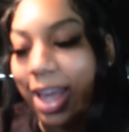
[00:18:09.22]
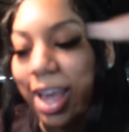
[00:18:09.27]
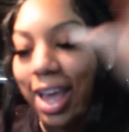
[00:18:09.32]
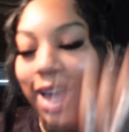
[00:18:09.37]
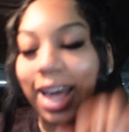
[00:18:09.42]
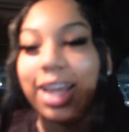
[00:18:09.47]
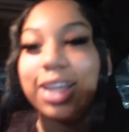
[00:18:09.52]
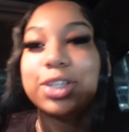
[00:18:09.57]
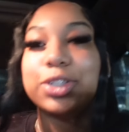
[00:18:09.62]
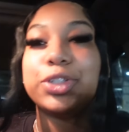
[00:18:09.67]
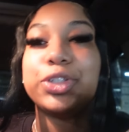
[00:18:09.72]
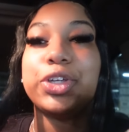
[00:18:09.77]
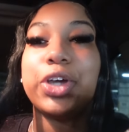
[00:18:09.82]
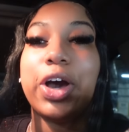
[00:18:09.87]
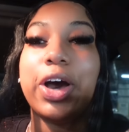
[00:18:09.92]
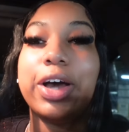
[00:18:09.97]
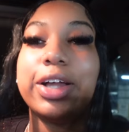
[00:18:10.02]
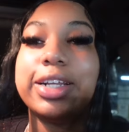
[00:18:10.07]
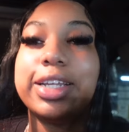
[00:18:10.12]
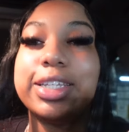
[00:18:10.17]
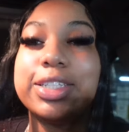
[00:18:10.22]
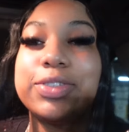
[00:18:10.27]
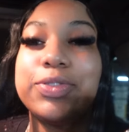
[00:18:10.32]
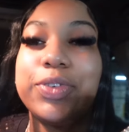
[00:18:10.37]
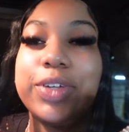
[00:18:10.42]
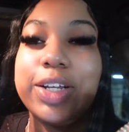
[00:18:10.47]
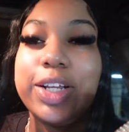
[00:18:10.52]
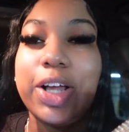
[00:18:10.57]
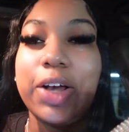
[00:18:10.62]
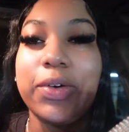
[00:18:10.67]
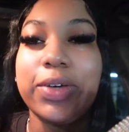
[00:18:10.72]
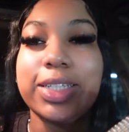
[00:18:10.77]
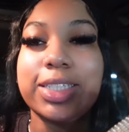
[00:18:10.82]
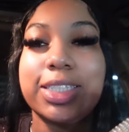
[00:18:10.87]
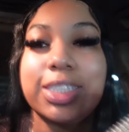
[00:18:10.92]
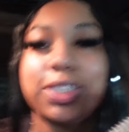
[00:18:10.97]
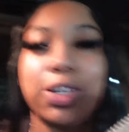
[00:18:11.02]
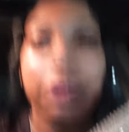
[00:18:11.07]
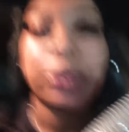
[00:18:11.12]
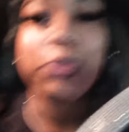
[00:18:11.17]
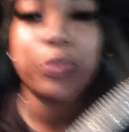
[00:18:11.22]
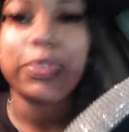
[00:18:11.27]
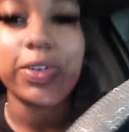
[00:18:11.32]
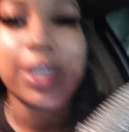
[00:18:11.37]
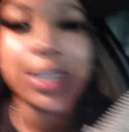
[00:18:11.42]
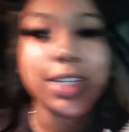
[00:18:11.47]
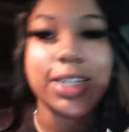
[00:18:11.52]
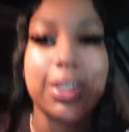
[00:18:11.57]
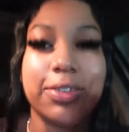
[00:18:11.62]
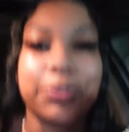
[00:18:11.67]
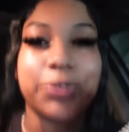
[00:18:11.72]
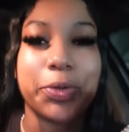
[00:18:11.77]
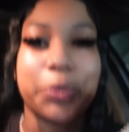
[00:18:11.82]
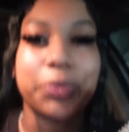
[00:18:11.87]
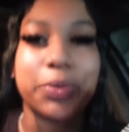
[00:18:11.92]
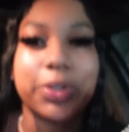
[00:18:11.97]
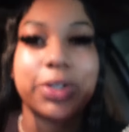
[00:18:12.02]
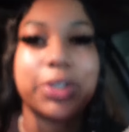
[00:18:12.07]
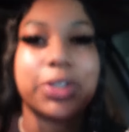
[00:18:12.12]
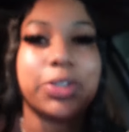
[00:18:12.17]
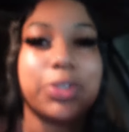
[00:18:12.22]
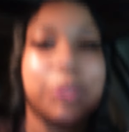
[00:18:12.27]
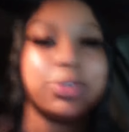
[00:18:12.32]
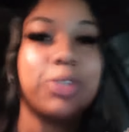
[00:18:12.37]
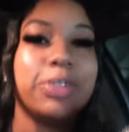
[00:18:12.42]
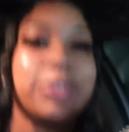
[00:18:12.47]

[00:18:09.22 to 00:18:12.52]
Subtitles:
Oh my y'all, this God. Video is so funny for real.